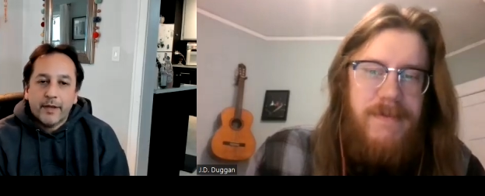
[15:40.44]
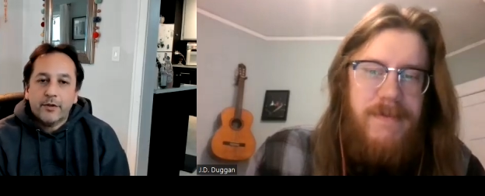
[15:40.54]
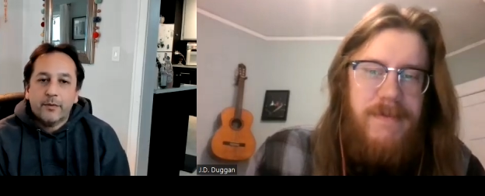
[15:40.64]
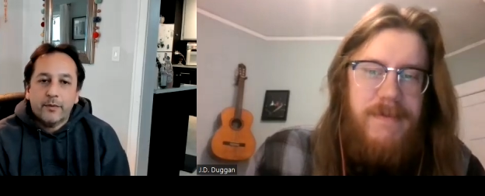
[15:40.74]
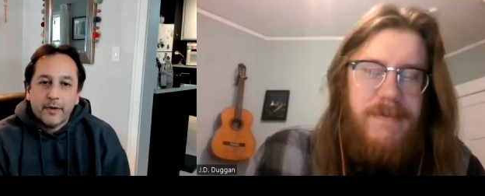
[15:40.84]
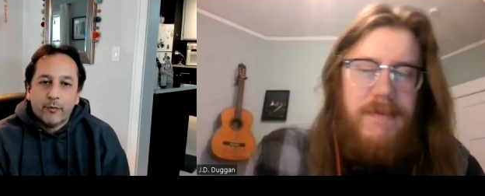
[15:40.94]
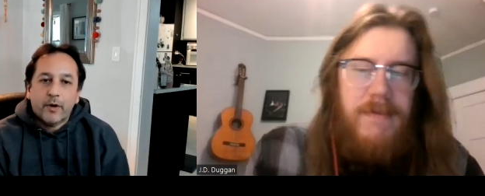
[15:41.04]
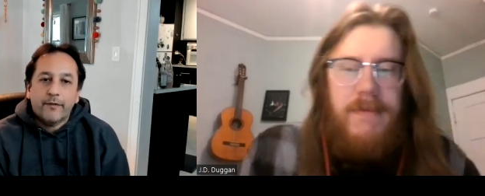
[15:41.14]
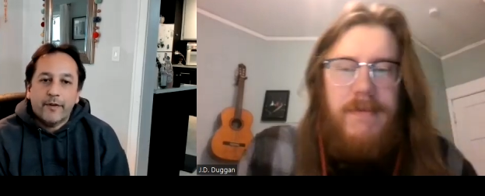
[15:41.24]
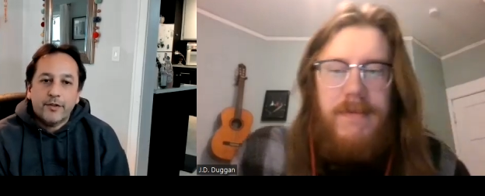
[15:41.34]
Speaker 1: a major
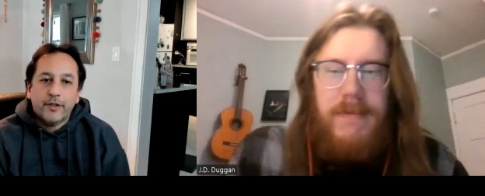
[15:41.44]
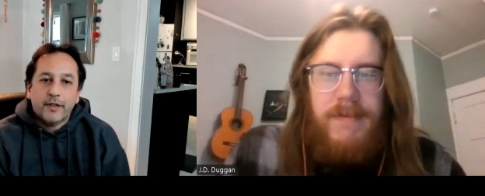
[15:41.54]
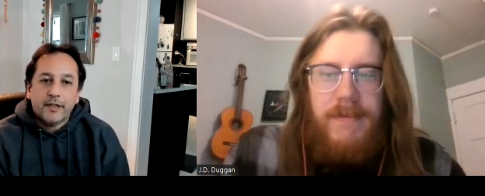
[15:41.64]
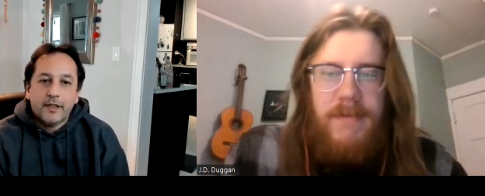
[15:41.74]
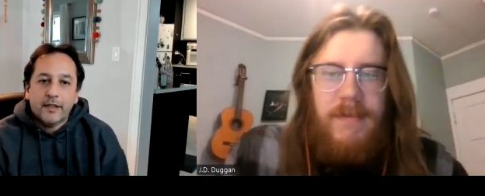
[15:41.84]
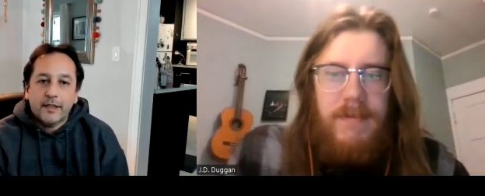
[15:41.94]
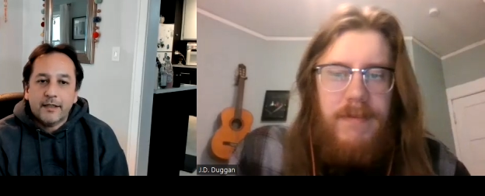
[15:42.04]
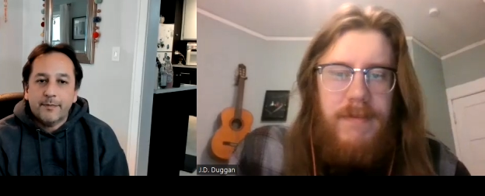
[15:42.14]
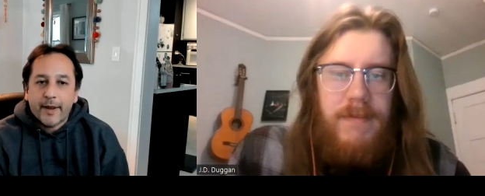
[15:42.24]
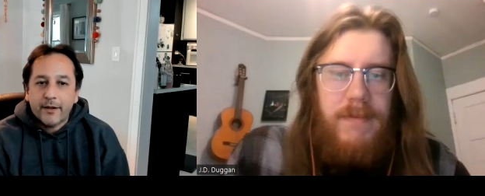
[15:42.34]
renovation and
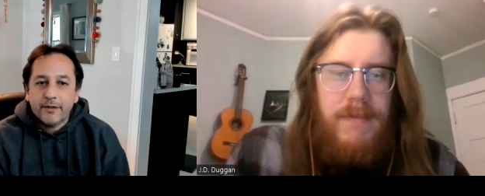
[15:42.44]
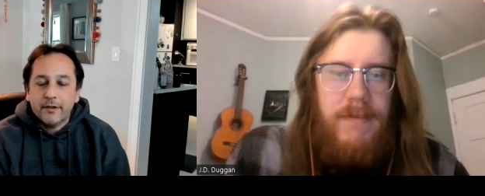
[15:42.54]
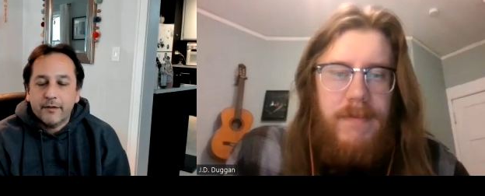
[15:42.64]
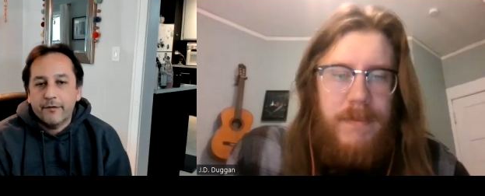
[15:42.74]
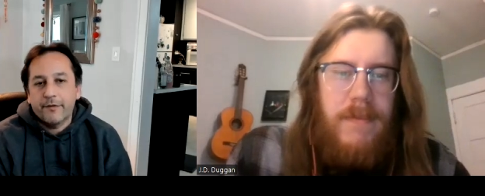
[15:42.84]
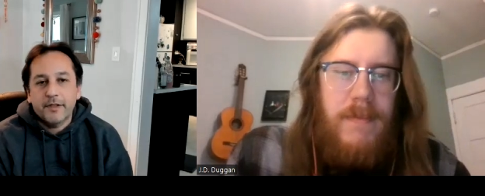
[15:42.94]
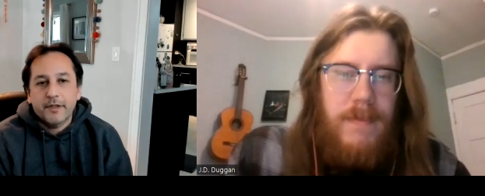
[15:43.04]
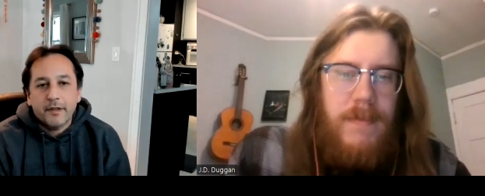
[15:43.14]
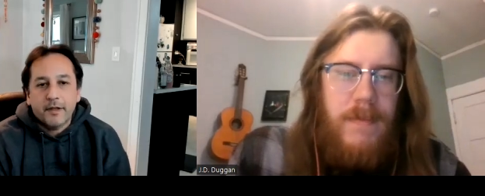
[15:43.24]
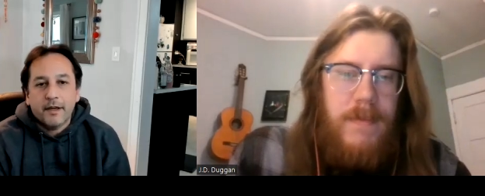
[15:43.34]
expansion of the
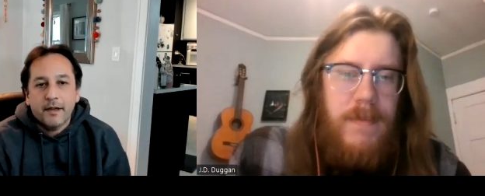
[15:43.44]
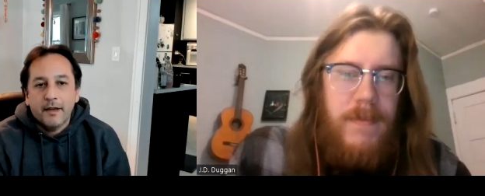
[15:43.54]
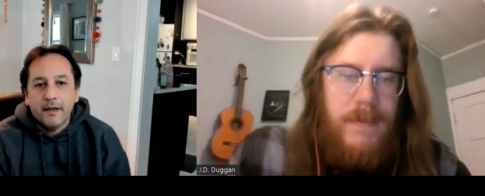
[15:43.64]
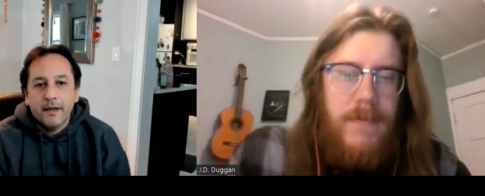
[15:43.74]
facility.